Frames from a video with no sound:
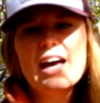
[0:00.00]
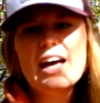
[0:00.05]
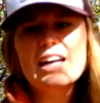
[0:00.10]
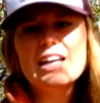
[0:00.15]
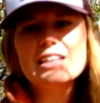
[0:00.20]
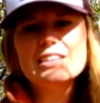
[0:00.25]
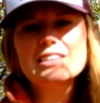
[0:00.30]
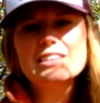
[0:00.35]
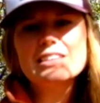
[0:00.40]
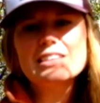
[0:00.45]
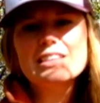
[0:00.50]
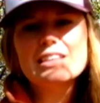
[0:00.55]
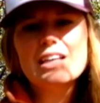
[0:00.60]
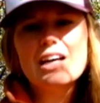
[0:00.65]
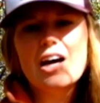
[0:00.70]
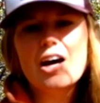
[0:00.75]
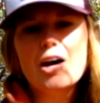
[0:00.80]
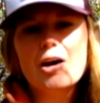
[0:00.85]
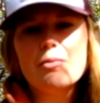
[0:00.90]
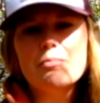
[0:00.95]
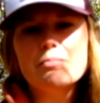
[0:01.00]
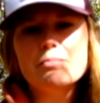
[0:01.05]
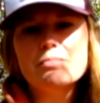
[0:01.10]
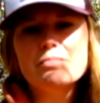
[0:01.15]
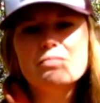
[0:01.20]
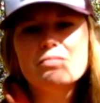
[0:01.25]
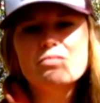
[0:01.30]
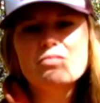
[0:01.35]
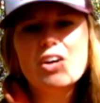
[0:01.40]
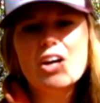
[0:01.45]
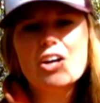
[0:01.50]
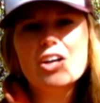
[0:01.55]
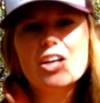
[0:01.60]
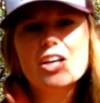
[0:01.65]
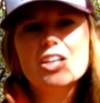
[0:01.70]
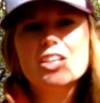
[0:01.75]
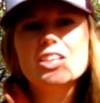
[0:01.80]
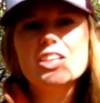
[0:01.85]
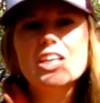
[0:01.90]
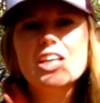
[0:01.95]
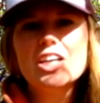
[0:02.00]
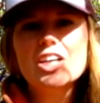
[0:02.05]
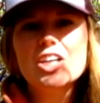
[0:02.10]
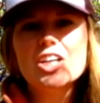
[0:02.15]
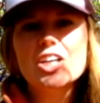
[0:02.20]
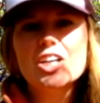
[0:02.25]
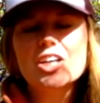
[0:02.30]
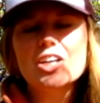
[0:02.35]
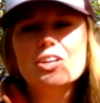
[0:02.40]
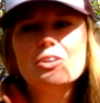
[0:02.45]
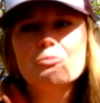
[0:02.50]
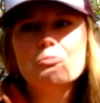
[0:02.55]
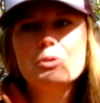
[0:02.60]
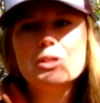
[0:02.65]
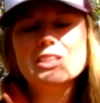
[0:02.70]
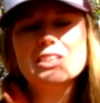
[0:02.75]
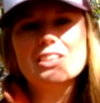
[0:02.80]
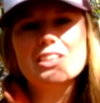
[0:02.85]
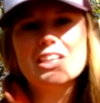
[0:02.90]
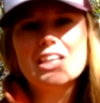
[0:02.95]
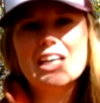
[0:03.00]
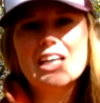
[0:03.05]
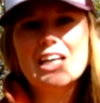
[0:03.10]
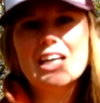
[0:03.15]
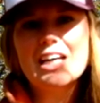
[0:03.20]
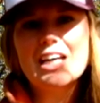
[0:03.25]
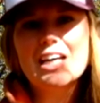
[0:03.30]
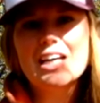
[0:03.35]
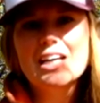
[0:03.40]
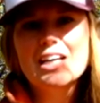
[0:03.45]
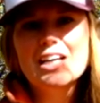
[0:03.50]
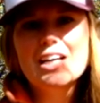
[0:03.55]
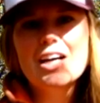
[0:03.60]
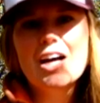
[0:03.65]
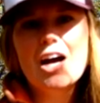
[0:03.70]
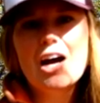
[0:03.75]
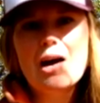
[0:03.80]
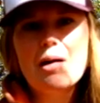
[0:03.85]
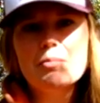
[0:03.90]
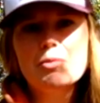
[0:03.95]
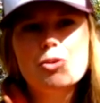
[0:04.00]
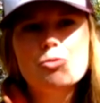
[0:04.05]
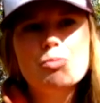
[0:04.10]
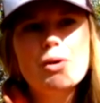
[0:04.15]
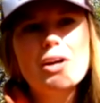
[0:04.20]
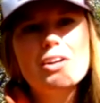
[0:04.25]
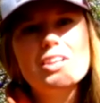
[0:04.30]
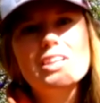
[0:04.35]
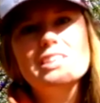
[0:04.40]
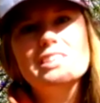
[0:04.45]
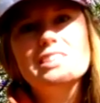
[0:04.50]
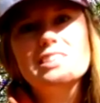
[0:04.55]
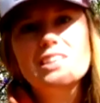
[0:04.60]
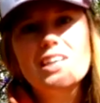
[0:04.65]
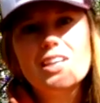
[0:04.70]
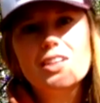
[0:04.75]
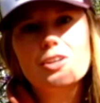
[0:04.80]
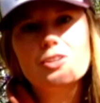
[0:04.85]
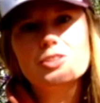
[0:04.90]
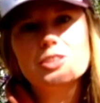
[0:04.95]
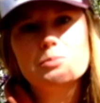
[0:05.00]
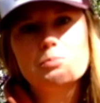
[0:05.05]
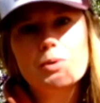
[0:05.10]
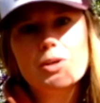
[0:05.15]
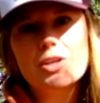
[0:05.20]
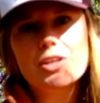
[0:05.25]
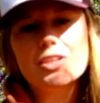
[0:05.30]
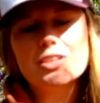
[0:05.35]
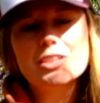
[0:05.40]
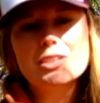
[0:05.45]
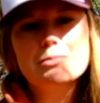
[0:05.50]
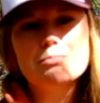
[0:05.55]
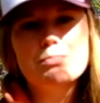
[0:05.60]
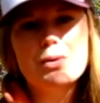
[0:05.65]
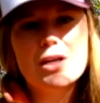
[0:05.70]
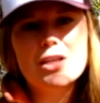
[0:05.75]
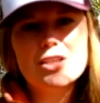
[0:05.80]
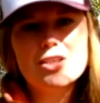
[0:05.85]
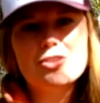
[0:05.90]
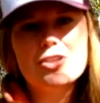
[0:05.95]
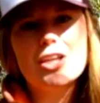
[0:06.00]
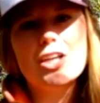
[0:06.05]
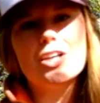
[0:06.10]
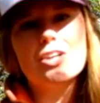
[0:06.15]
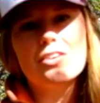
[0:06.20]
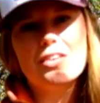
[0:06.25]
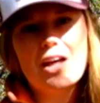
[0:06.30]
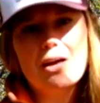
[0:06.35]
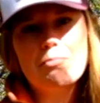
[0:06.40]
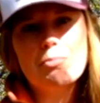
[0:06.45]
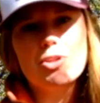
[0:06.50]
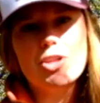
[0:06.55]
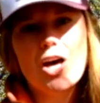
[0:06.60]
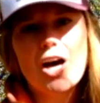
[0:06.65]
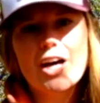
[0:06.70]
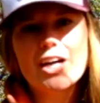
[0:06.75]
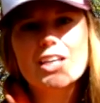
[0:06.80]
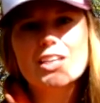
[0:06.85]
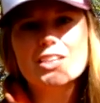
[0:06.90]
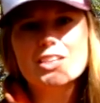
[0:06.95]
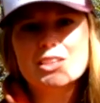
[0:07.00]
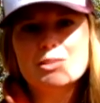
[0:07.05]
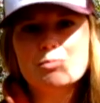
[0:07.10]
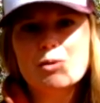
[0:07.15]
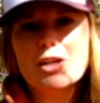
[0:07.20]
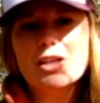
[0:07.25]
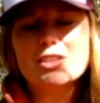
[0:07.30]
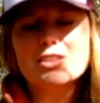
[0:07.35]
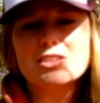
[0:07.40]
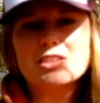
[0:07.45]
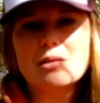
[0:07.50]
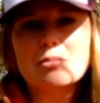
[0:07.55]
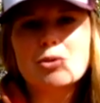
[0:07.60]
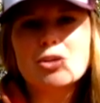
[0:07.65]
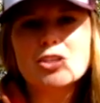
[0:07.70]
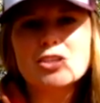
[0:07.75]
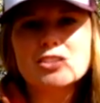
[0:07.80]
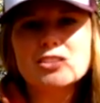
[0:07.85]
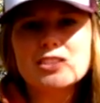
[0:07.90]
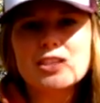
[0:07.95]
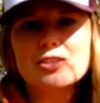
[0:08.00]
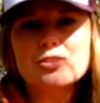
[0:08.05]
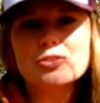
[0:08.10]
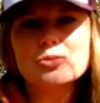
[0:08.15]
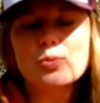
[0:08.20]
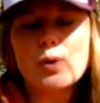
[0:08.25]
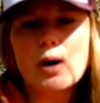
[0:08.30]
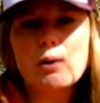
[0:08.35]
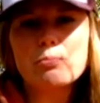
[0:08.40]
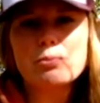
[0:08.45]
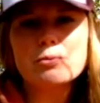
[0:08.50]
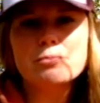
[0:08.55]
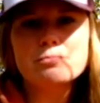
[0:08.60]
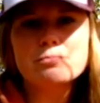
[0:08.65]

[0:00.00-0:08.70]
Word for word: and it's um, very clear, whistly. Um, you rarely see those birds, but you hear them a lot in the spring and summer in a cedar swamp.